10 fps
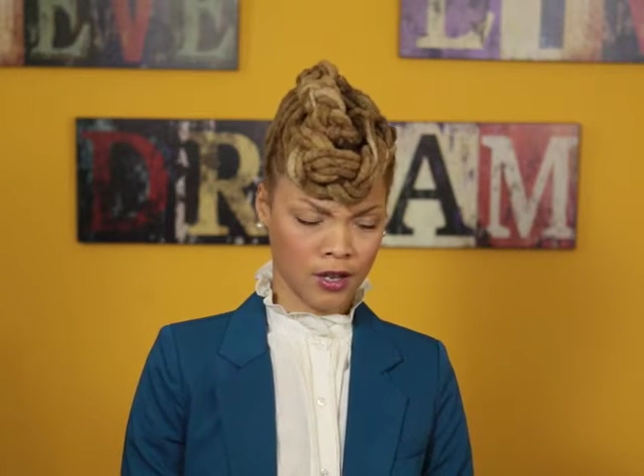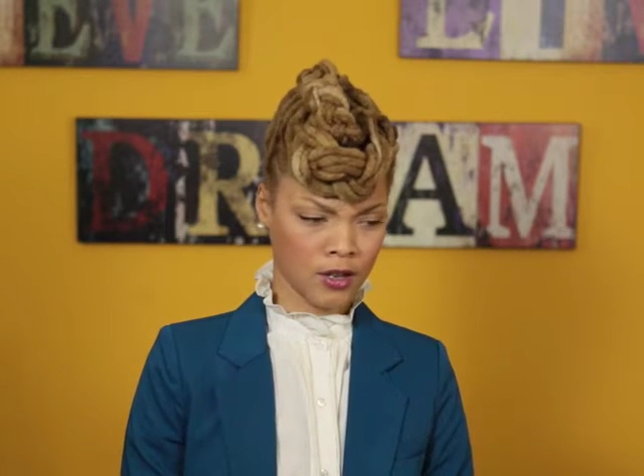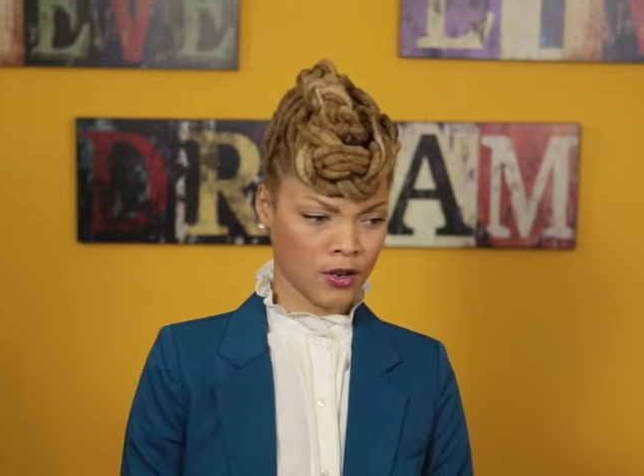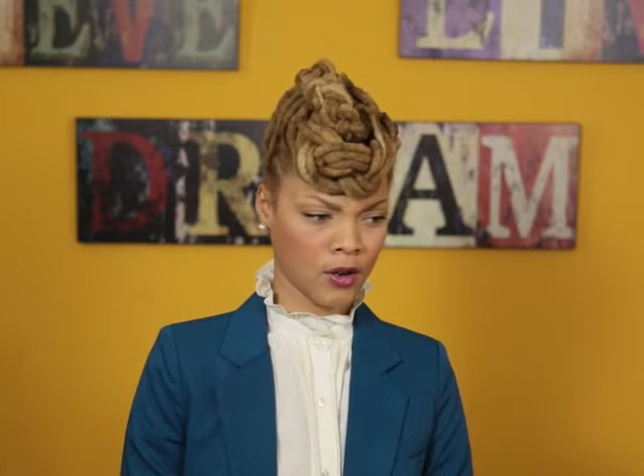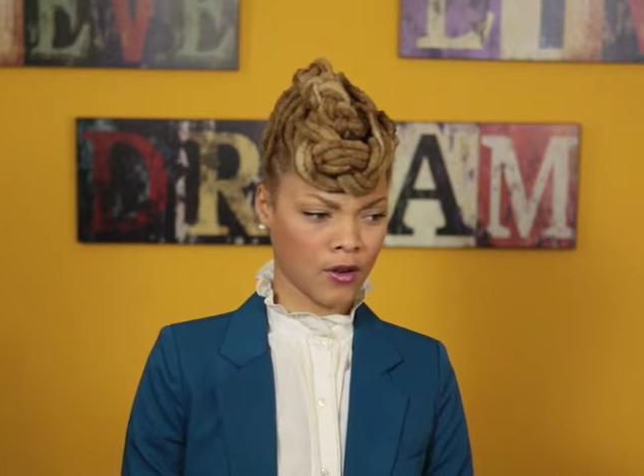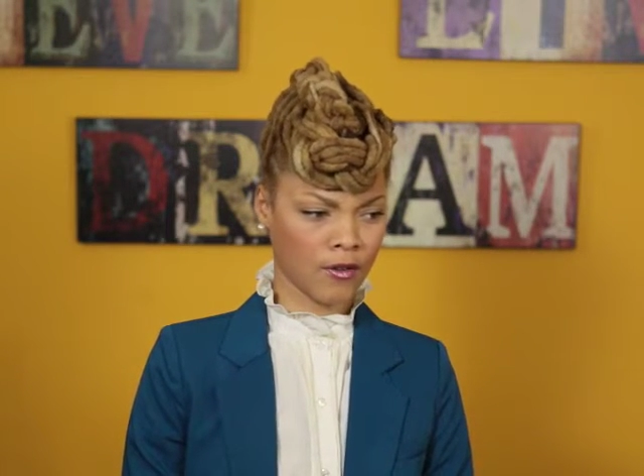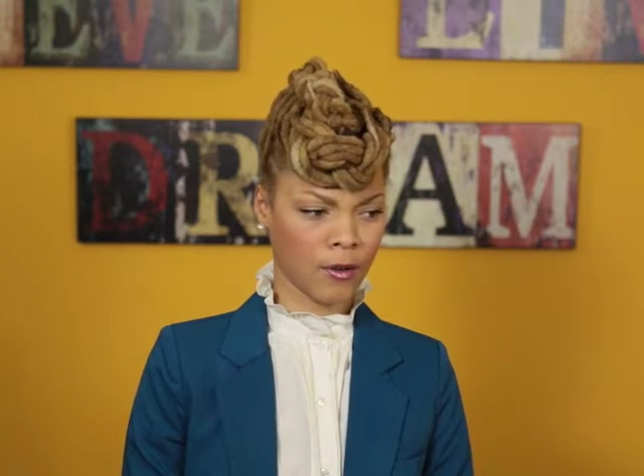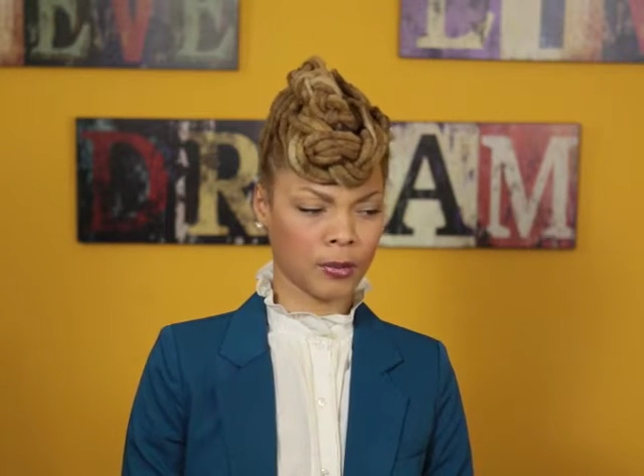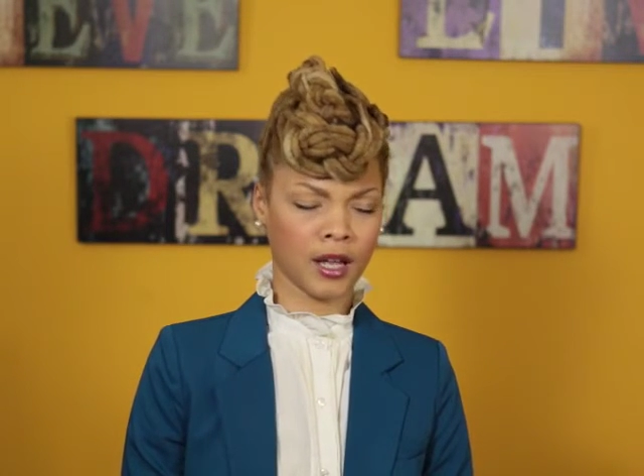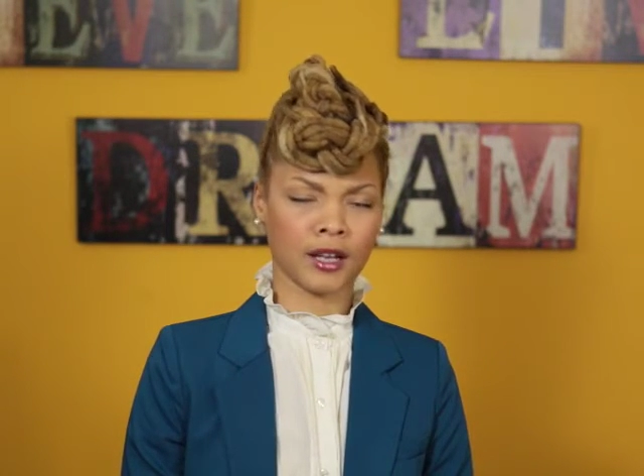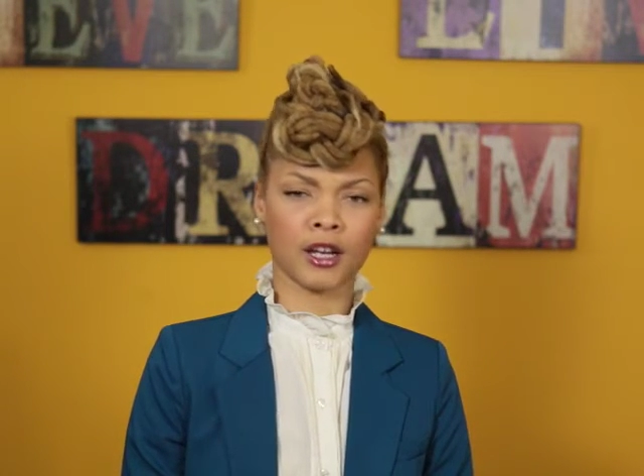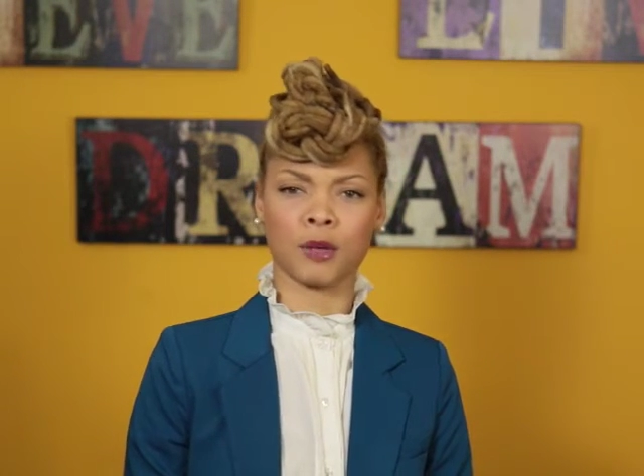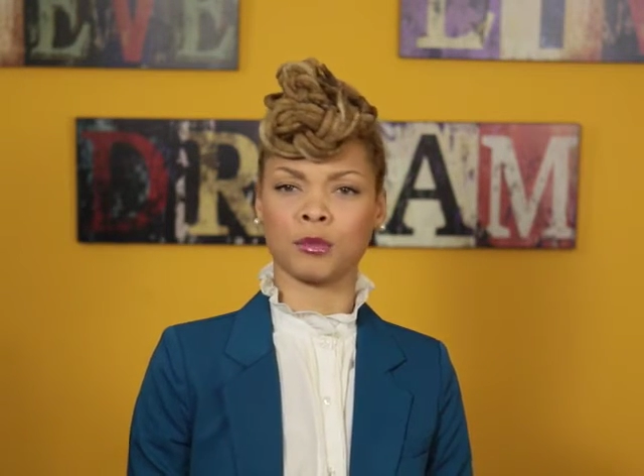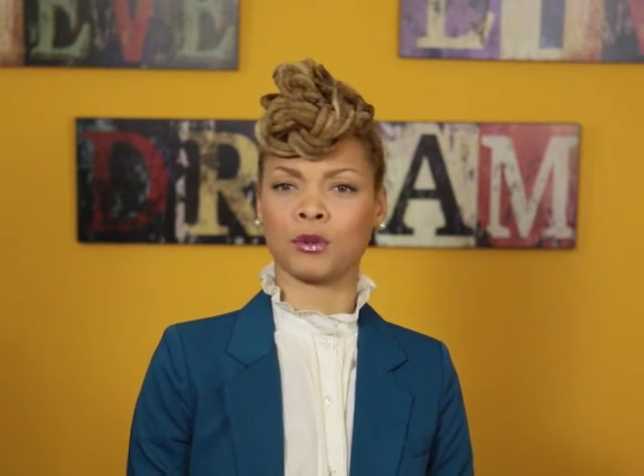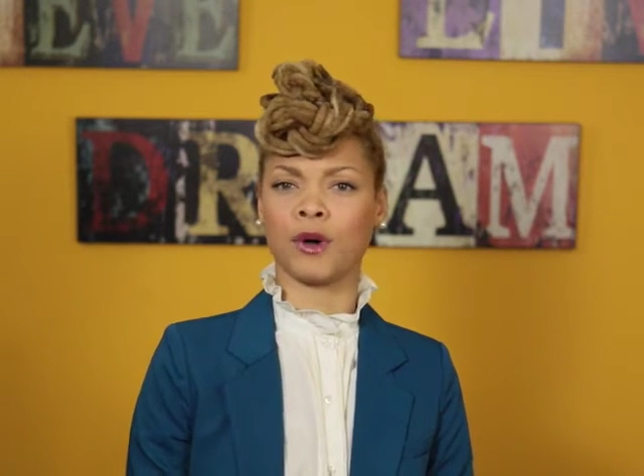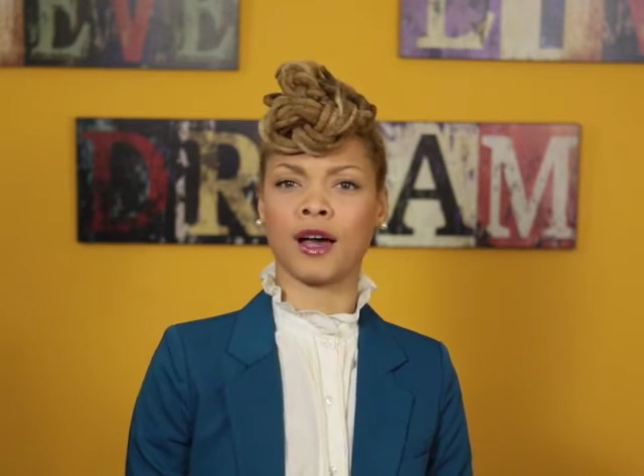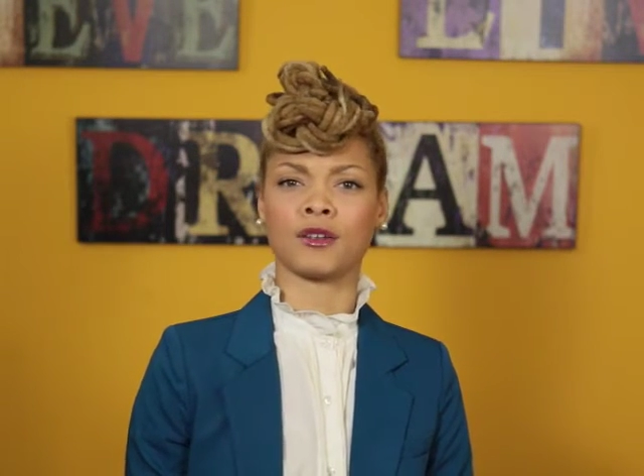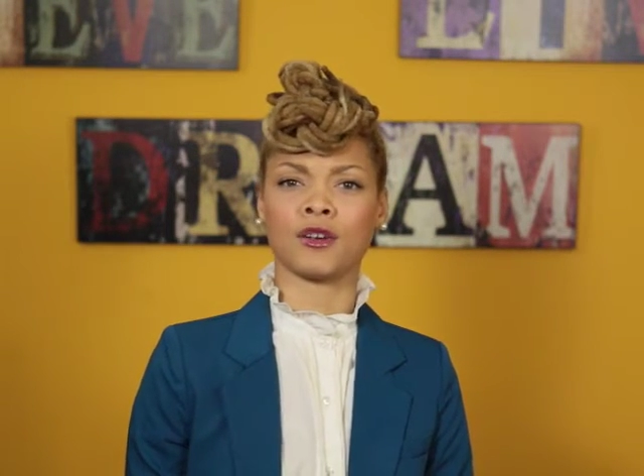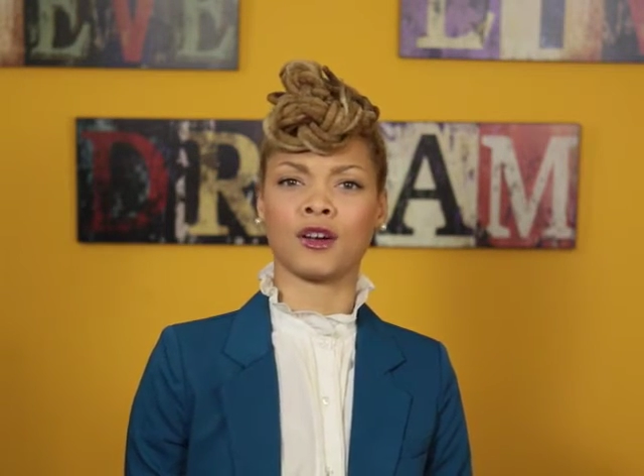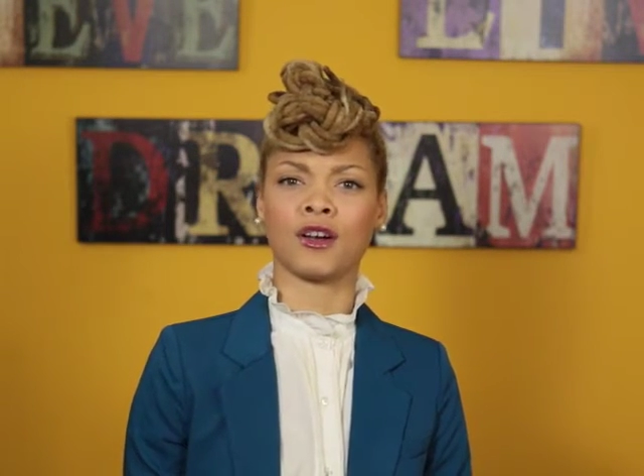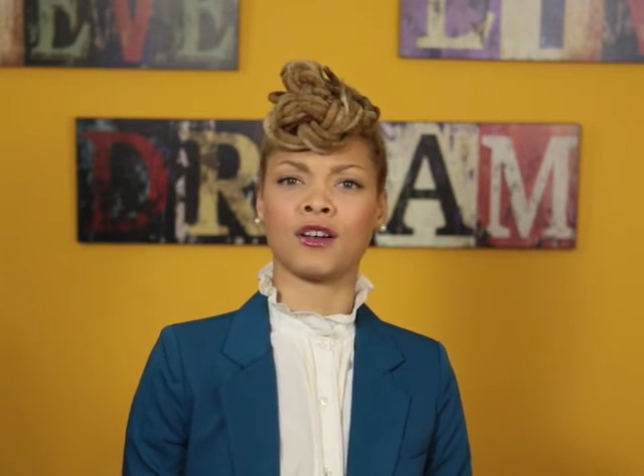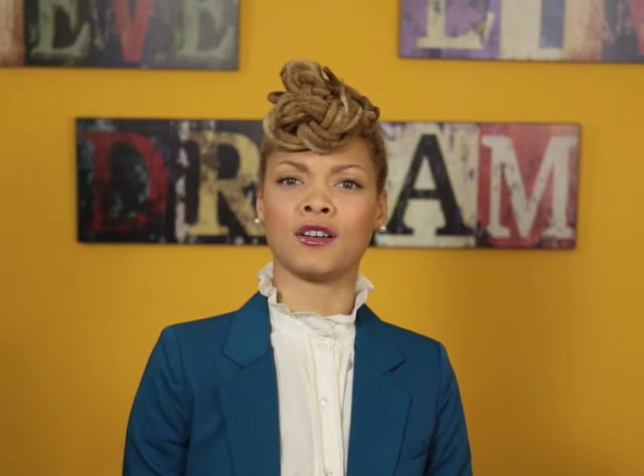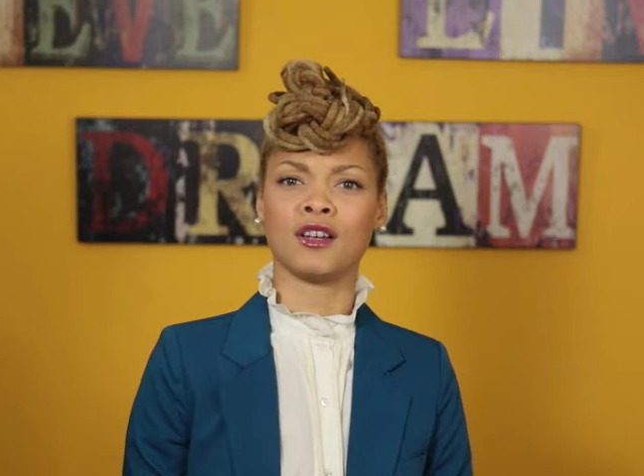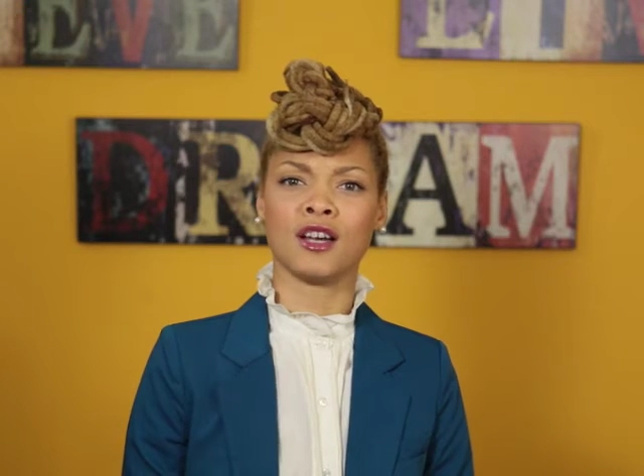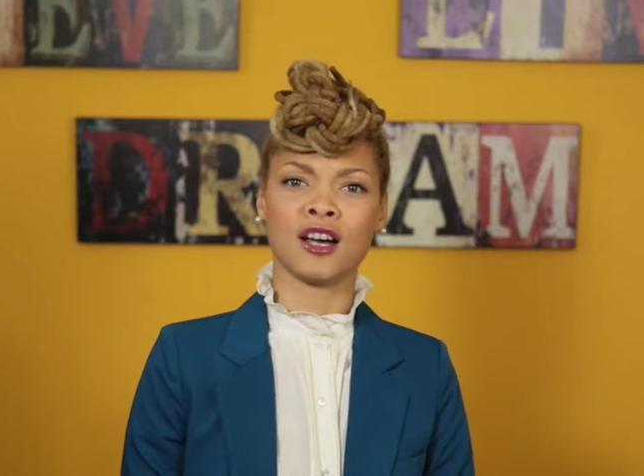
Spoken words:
You know, a blonde-haired, blue-eyed girl,